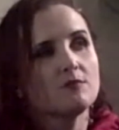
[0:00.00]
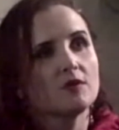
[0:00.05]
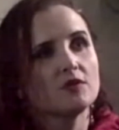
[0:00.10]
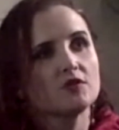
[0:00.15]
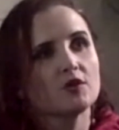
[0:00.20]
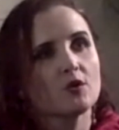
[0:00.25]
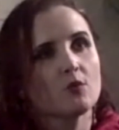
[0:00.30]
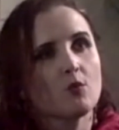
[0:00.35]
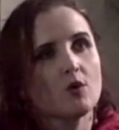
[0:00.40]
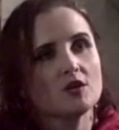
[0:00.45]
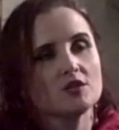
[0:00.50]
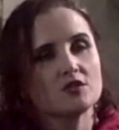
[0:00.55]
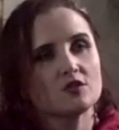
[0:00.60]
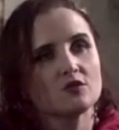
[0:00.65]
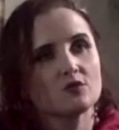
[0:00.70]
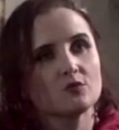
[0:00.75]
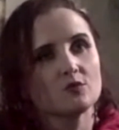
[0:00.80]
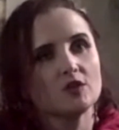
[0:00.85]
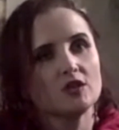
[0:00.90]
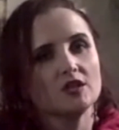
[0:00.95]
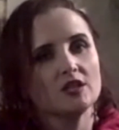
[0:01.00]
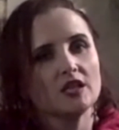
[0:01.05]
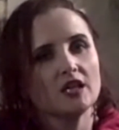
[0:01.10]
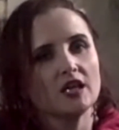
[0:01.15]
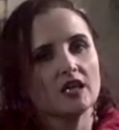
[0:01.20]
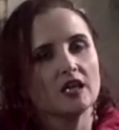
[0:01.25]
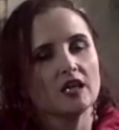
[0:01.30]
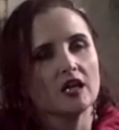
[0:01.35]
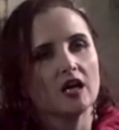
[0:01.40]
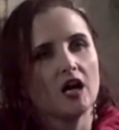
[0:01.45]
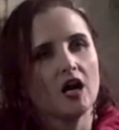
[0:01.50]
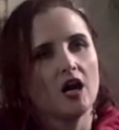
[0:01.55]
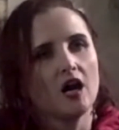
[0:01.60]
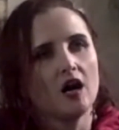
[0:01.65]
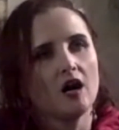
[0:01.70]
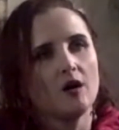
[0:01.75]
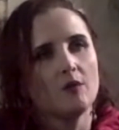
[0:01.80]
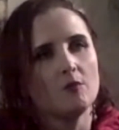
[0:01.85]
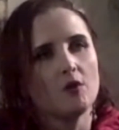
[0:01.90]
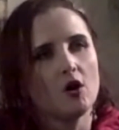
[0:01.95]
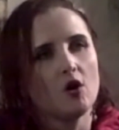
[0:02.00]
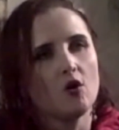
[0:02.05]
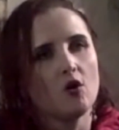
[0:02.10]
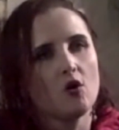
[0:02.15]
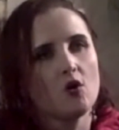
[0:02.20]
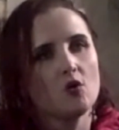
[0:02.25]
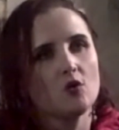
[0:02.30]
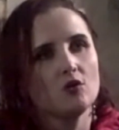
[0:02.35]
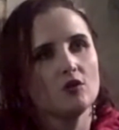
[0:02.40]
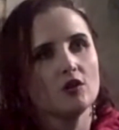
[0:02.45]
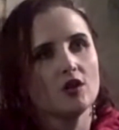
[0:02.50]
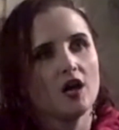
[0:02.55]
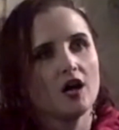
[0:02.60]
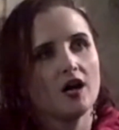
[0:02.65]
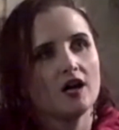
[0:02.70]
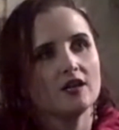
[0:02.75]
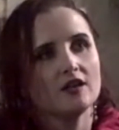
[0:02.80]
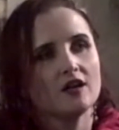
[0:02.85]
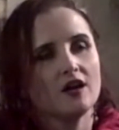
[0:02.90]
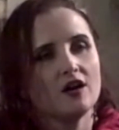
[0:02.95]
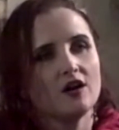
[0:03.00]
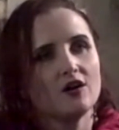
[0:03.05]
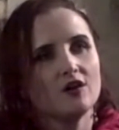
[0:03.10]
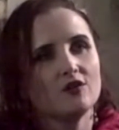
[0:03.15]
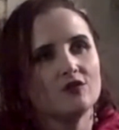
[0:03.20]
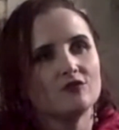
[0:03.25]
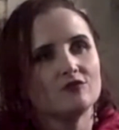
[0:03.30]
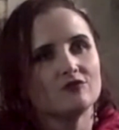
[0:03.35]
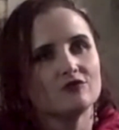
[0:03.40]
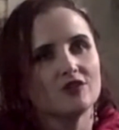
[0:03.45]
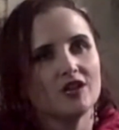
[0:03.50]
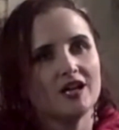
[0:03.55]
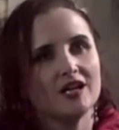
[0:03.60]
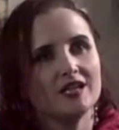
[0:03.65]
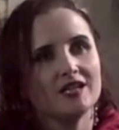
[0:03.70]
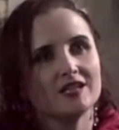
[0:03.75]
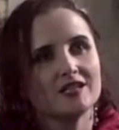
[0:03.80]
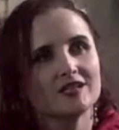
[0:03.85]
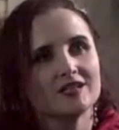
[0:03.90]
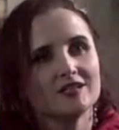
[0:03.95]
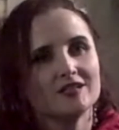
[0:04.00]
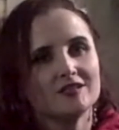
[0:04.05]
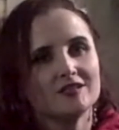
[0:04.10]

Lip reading: but there wasn't really a whole lot of like